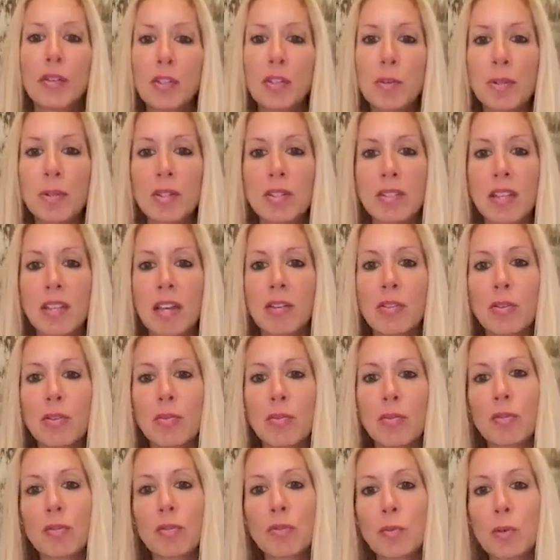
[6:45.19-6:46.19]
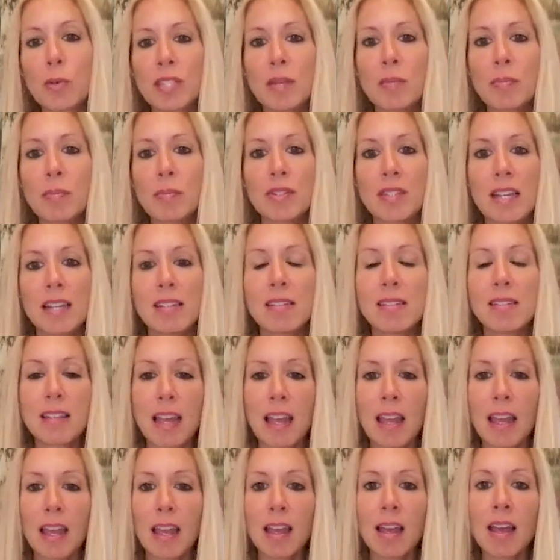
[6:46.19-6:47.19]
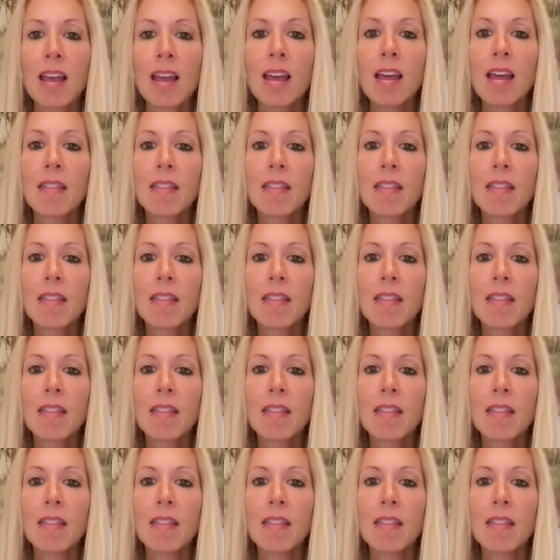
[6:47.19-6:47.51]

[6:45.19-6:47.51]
50% over 14% saying